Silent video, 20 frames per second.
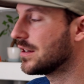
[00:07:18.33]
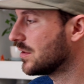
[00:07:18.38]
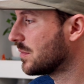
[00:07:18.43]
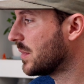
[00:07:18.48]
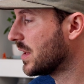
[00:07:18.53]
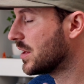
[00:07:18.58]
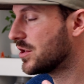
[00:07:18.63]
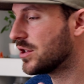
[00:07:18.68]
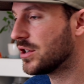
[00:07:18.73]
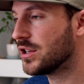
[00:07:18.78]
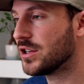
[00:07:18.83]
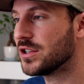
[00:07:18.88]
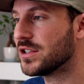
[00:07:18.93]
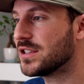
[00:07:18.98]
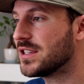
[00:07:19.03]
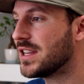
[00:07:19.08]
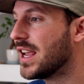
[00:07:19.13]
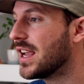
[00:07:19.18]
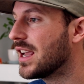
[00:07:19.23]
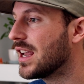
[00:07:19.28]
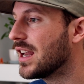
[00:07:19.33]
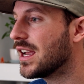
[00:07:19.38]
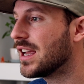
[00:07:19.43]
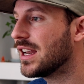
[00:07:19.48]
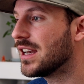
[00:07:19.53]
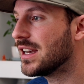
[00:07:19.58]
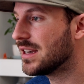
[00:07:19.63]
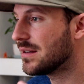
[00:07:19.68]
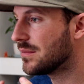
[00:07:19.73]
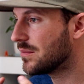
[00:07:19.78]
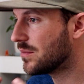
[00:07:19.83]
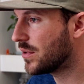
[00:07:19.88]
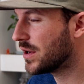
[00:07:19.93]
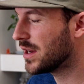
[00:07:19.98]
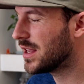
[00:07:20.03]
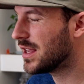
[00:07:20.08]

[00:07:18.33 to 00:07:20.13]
Make sure you're just taking it pretty